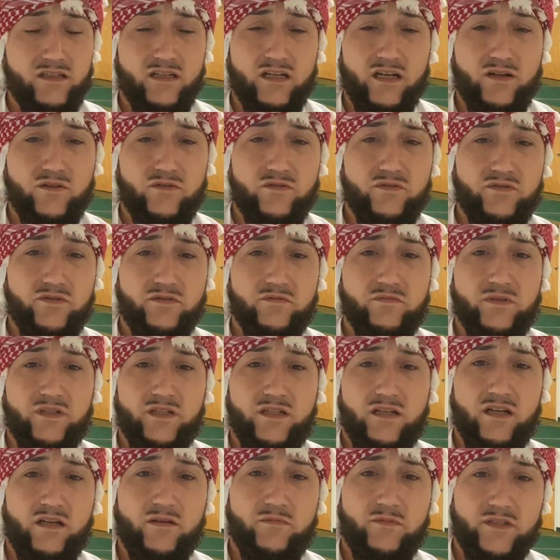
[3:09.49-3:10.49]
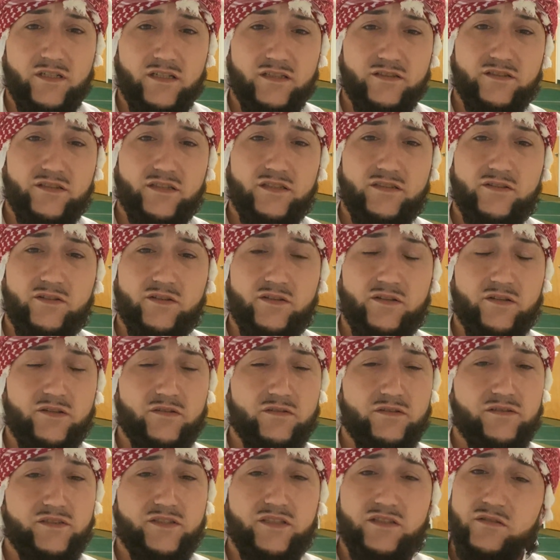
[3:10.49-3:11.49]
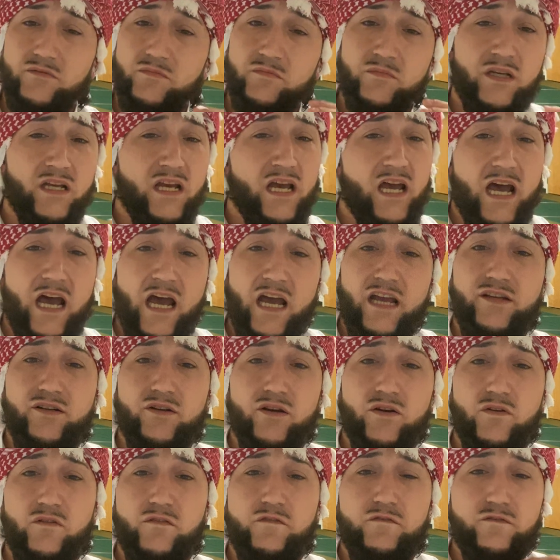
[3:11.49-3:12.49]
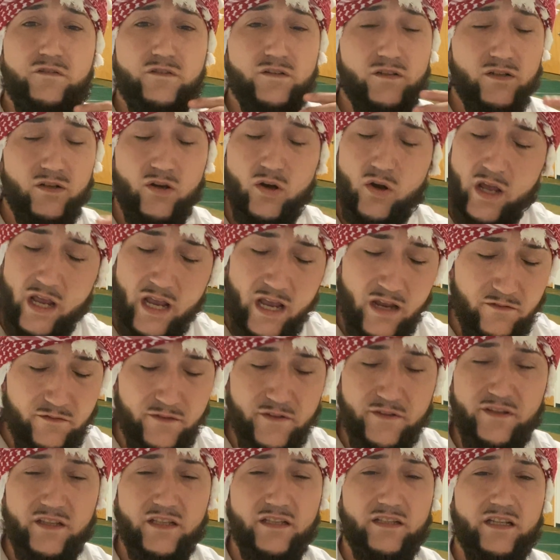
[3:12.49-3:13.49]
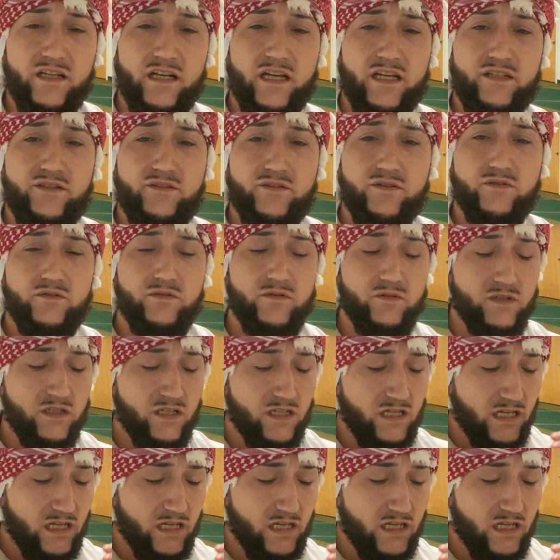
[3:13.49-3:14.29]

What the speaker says: A'udhu billahi minash shaitanir rajim. I know for everything that I do,